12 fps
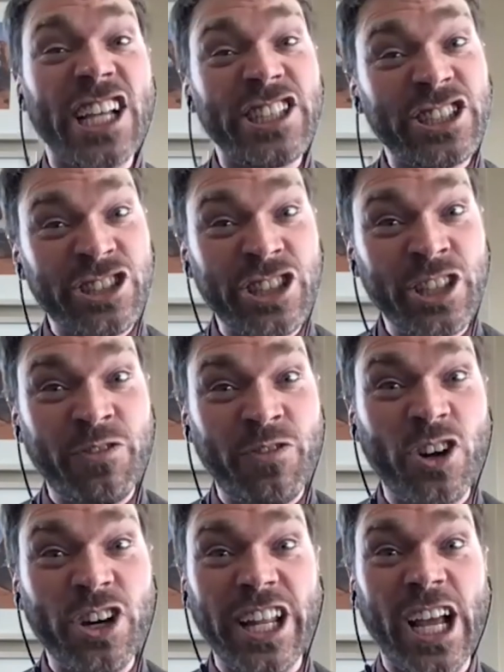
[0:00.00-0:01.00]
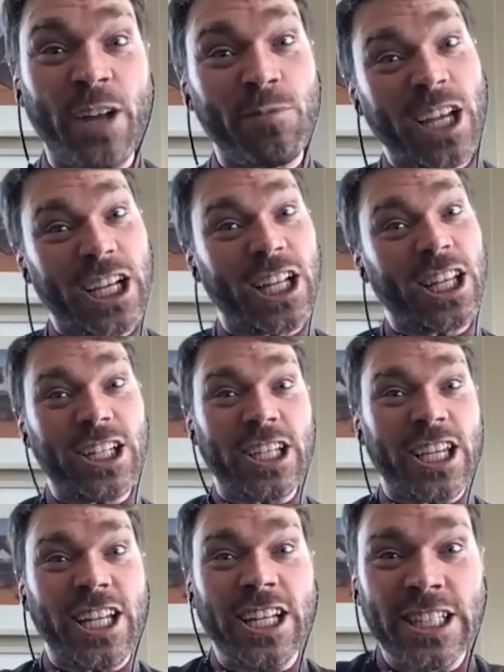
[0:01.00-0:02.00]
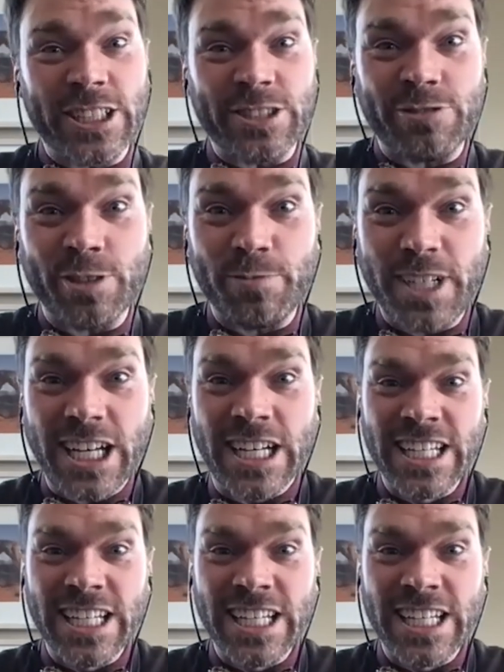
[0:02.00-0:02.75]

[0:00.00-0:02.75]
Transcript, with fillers: I just turned 40. I'm like a little kid in this room, huh?